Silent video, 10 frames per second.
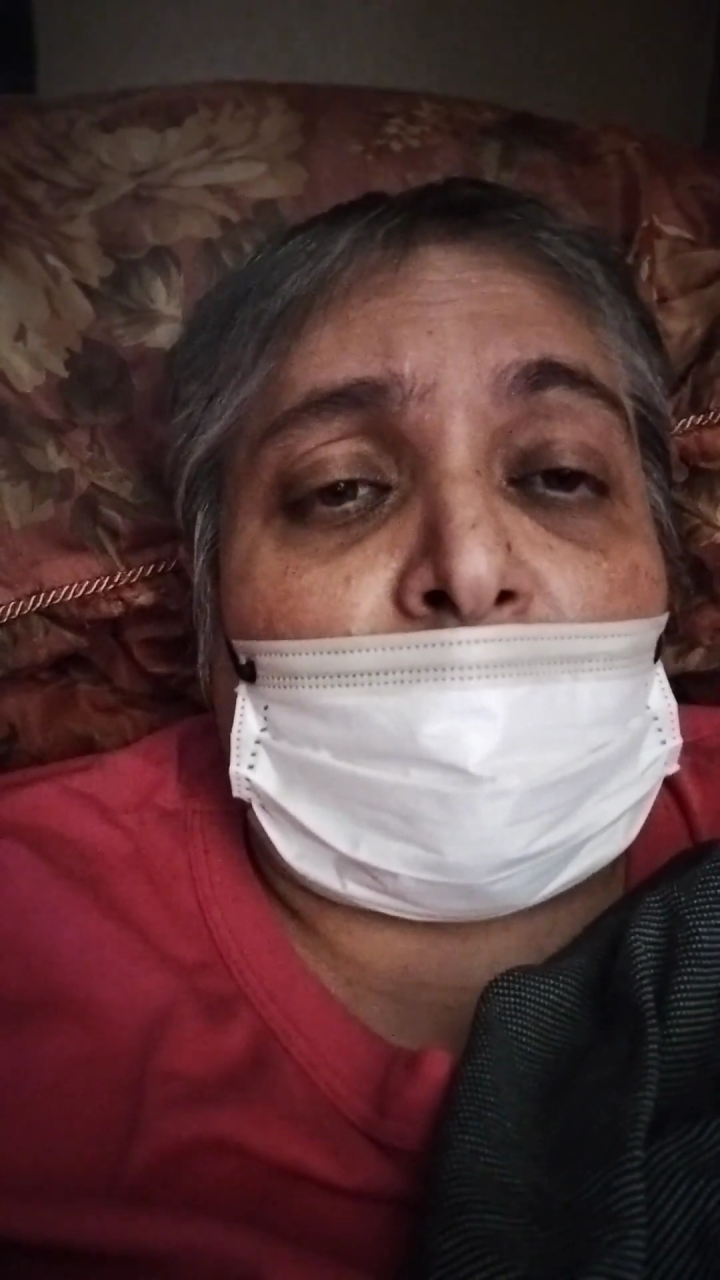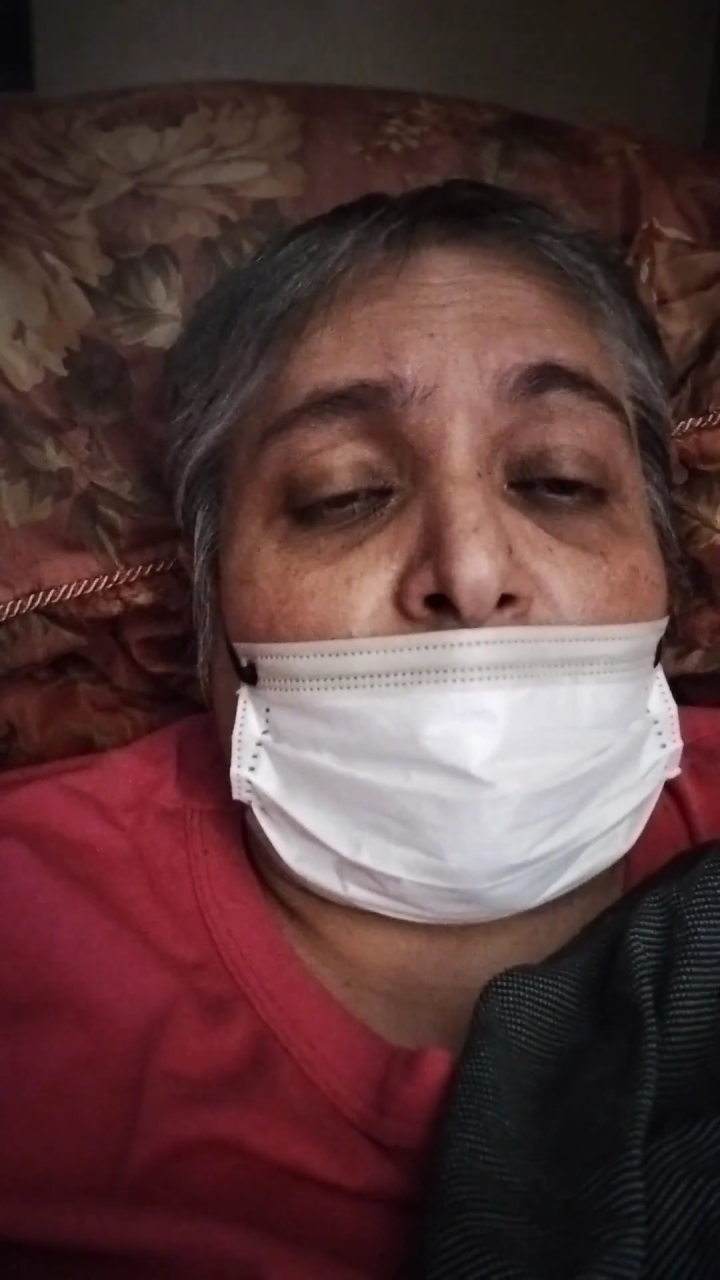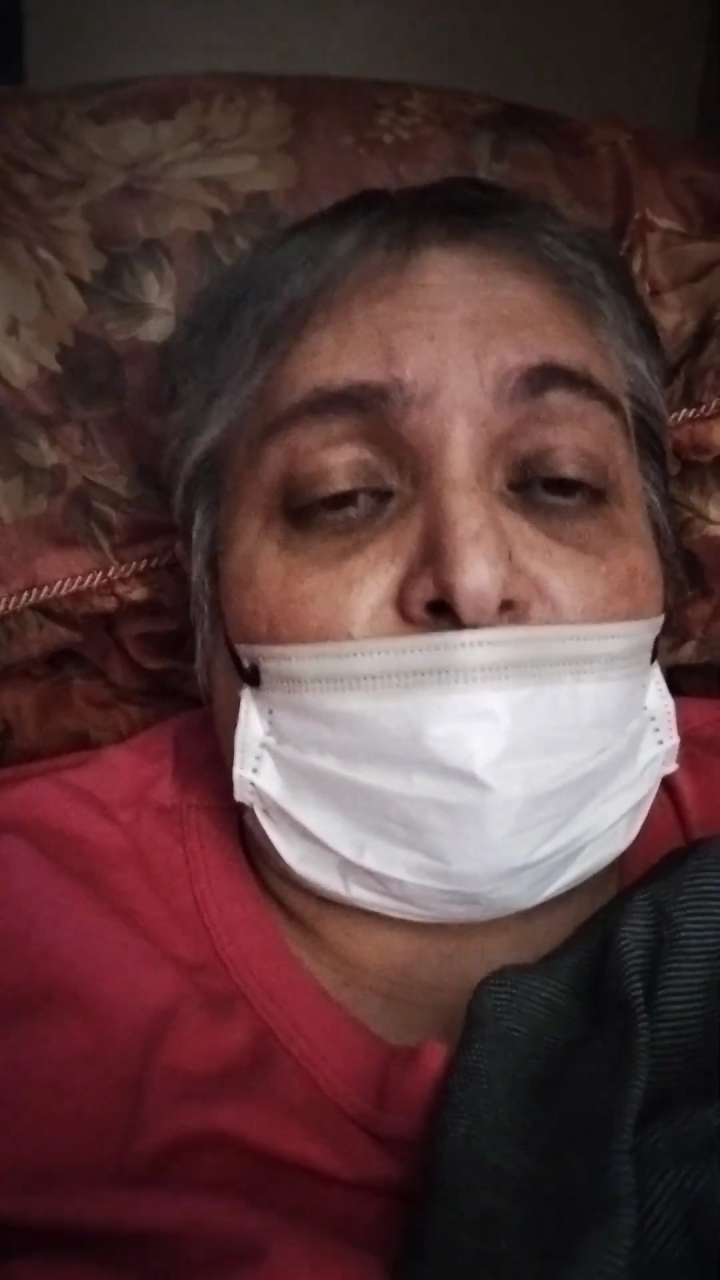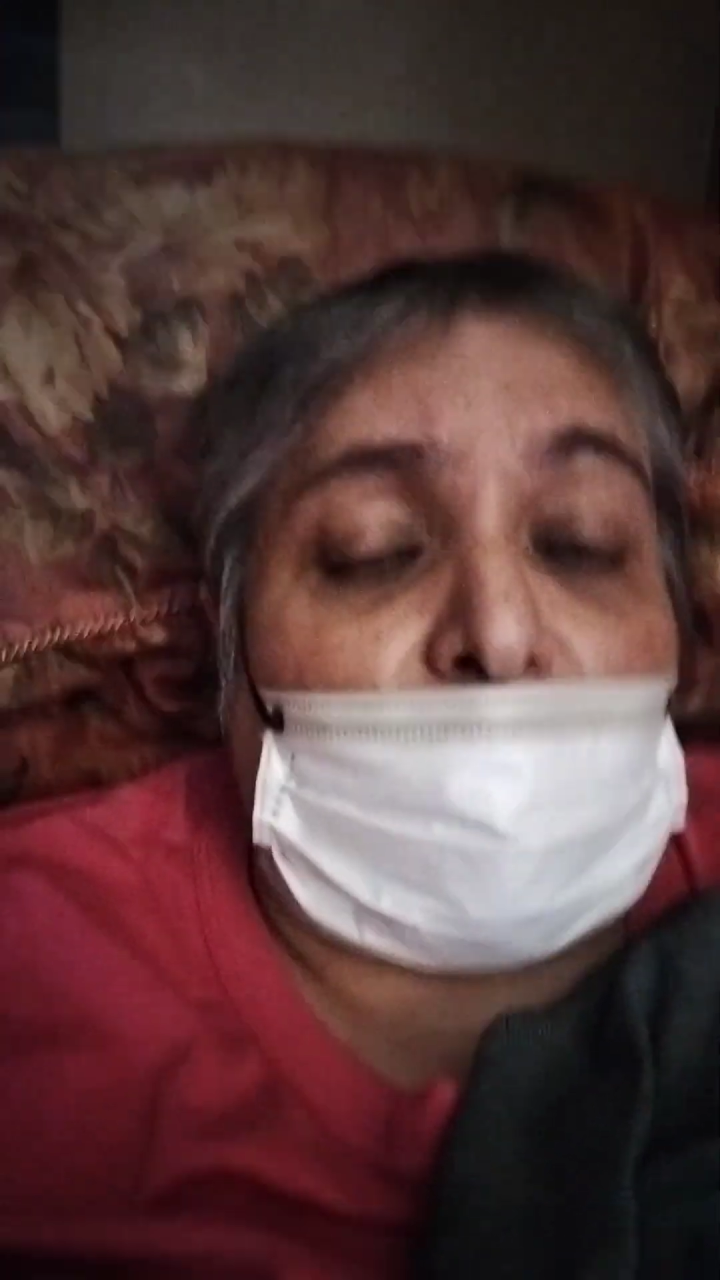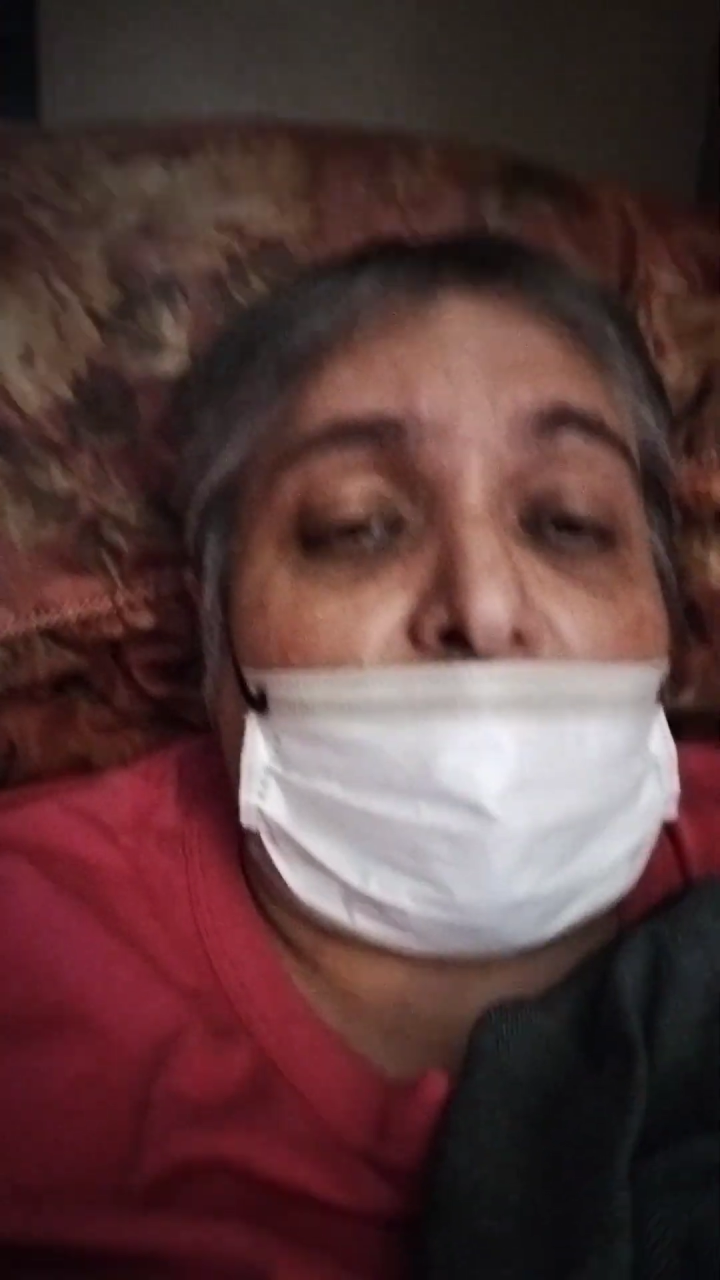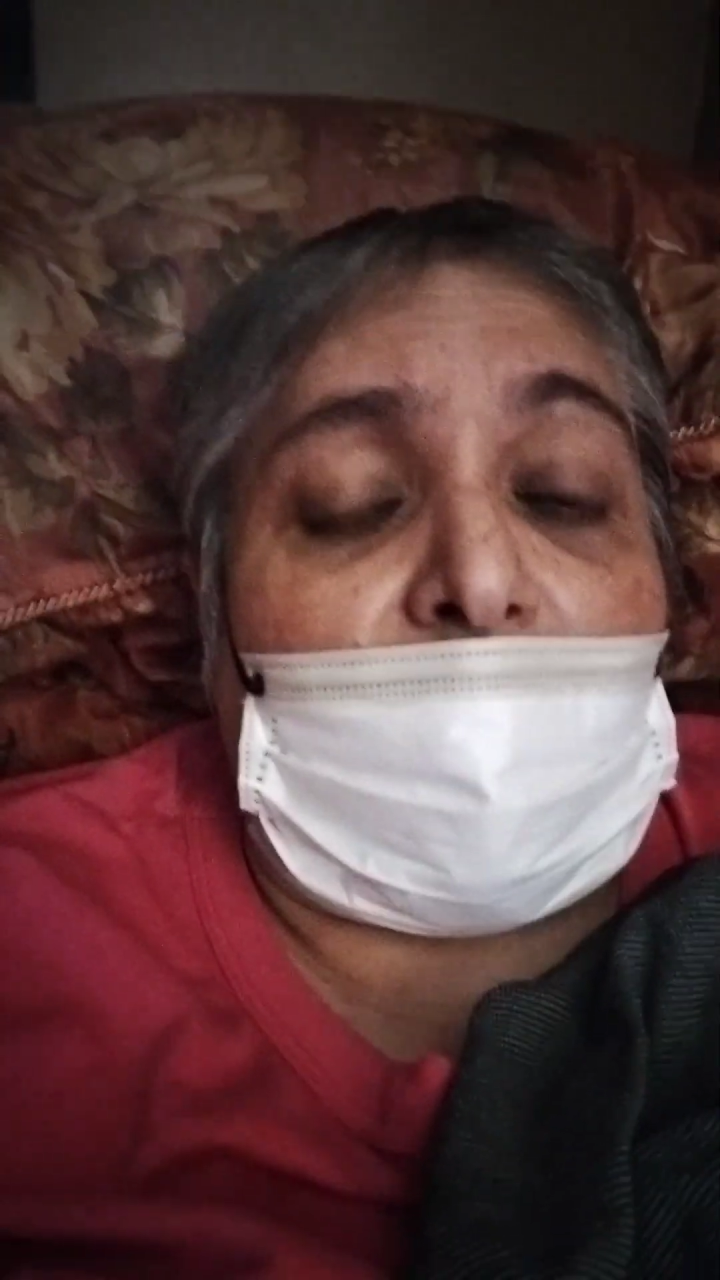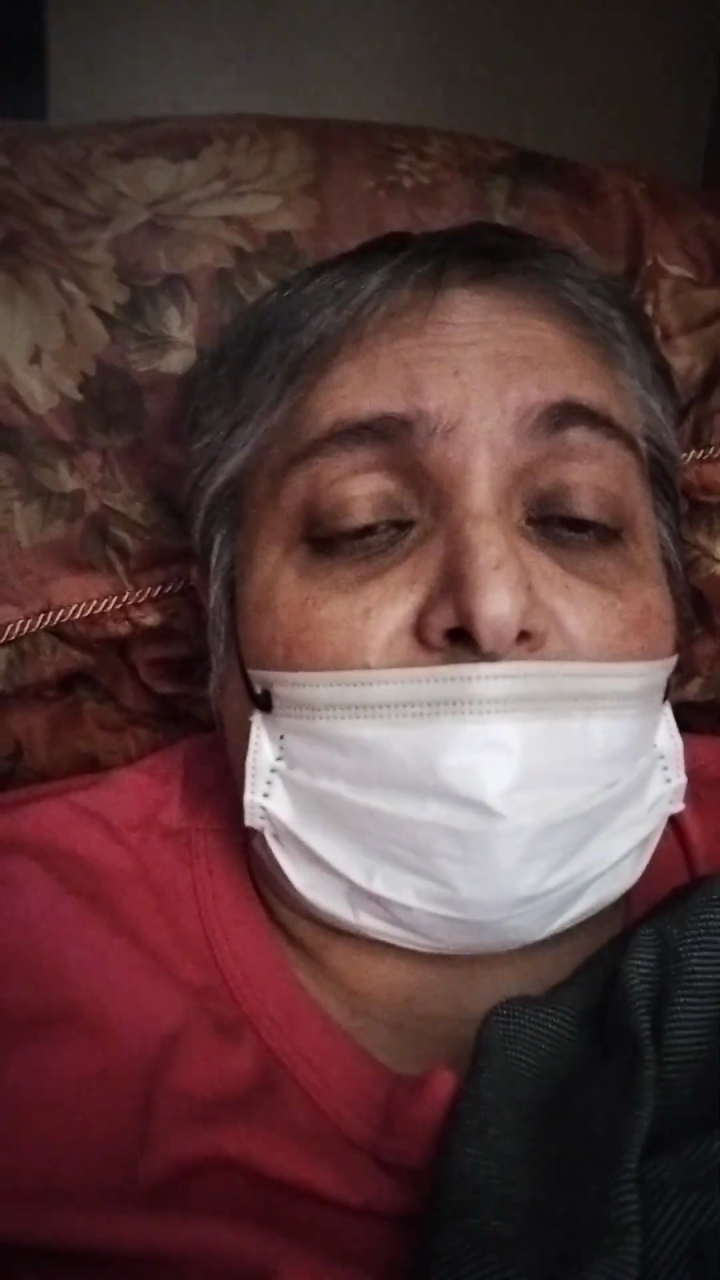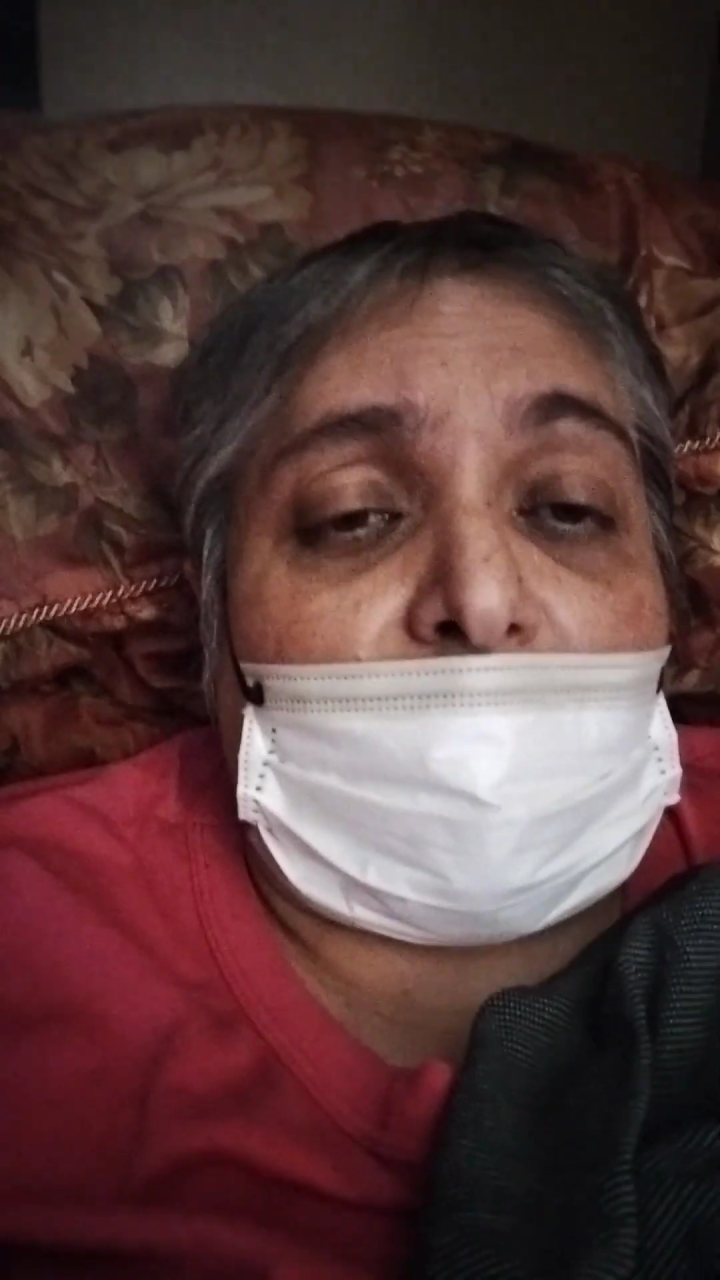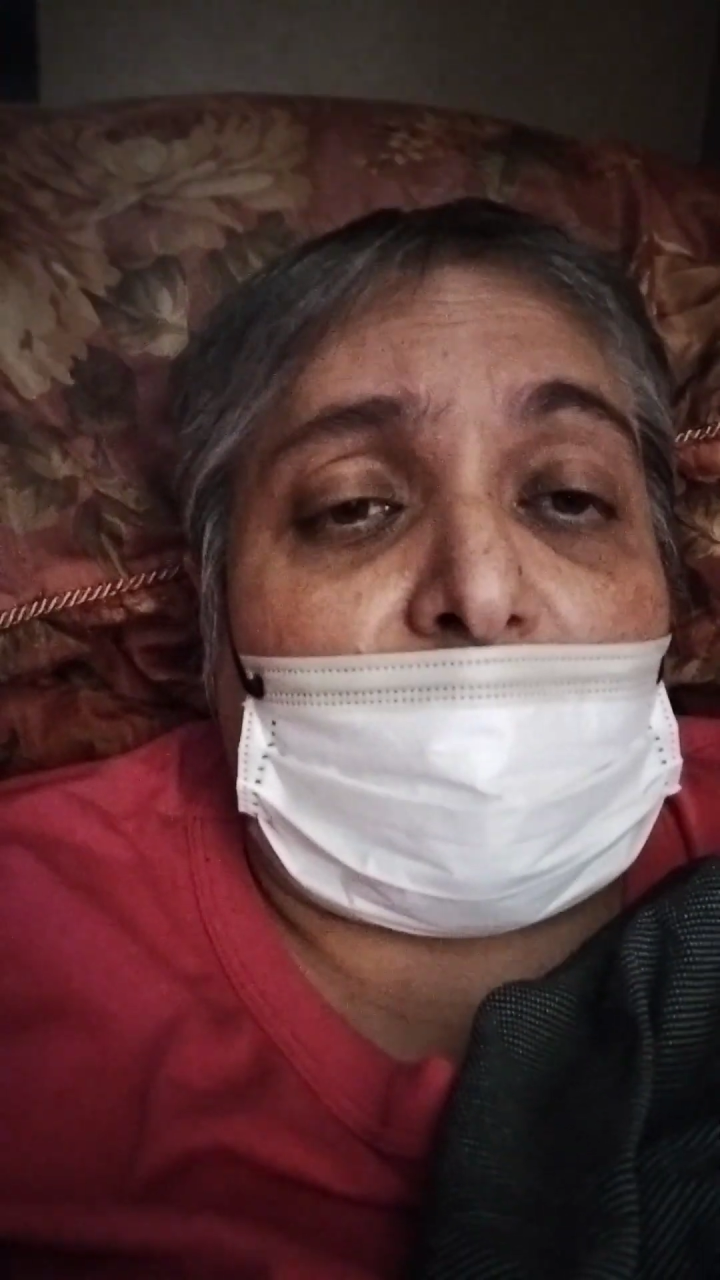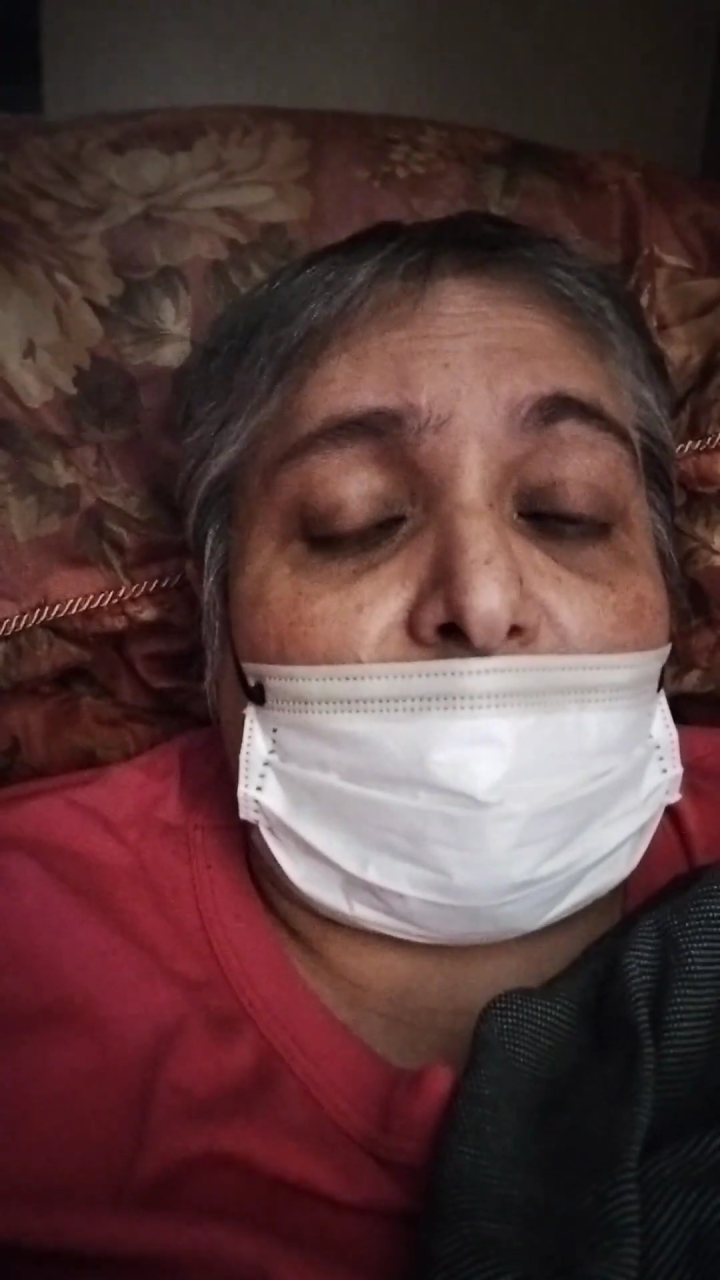
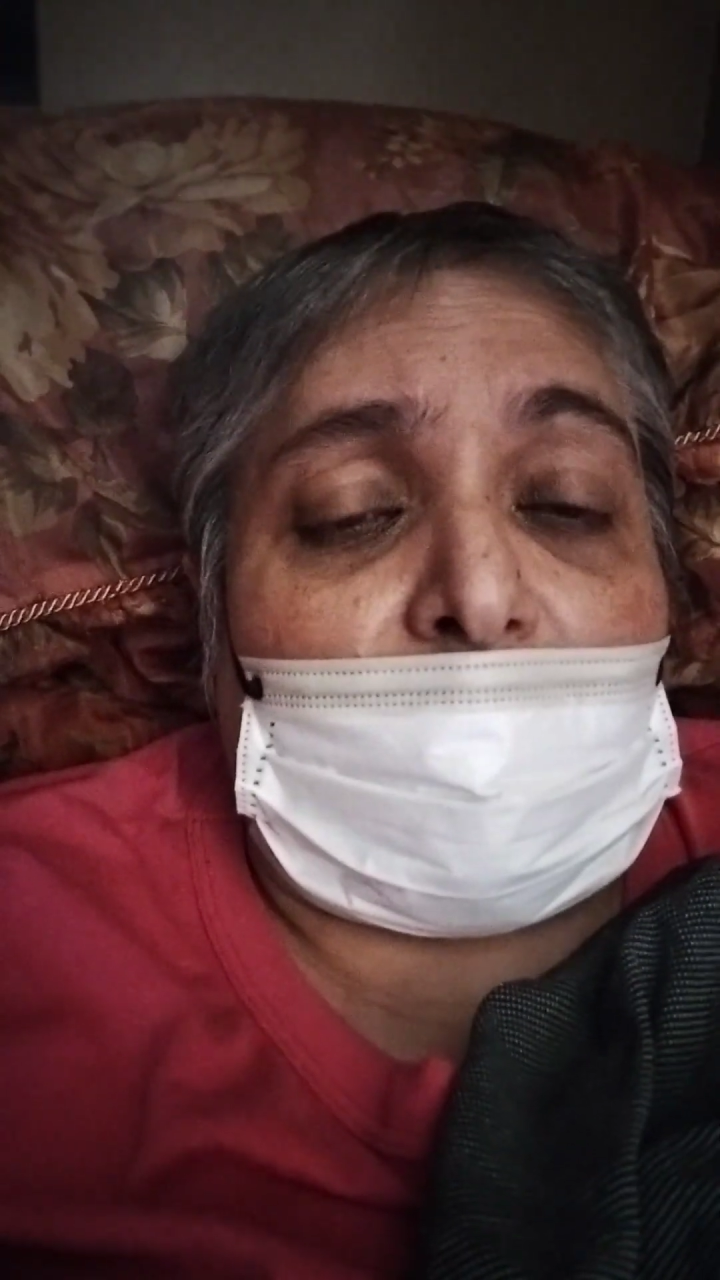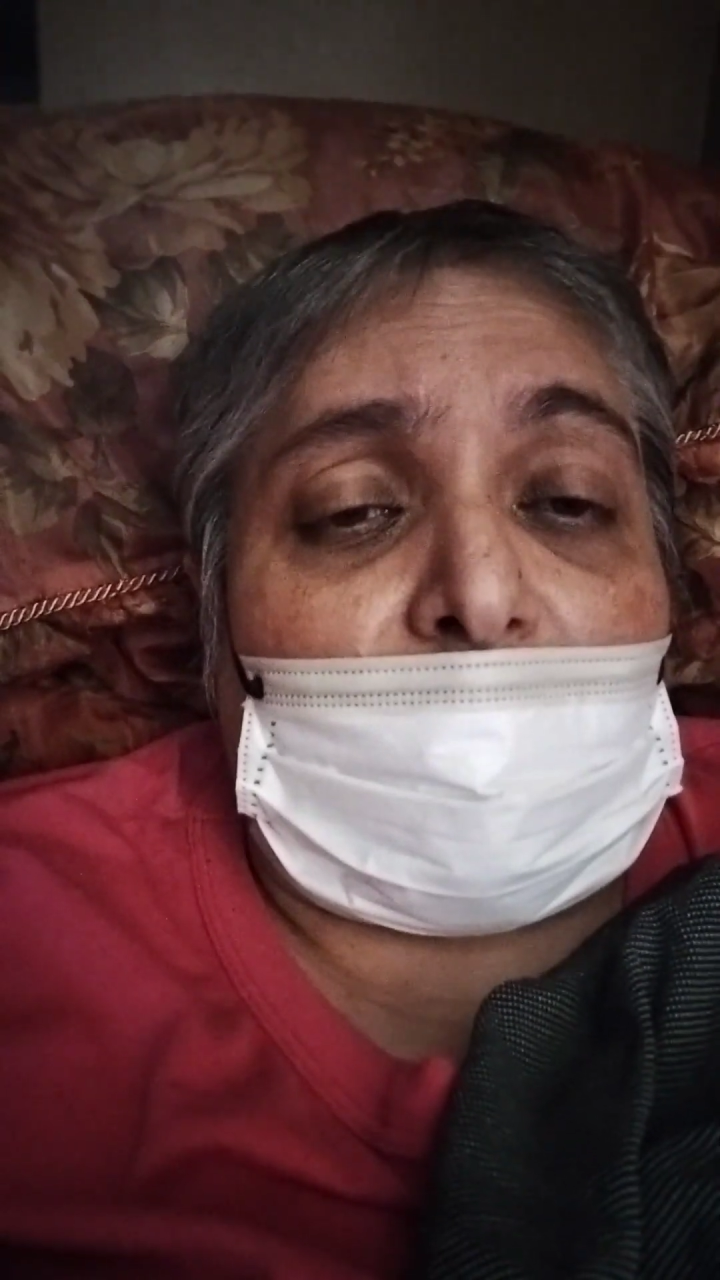July,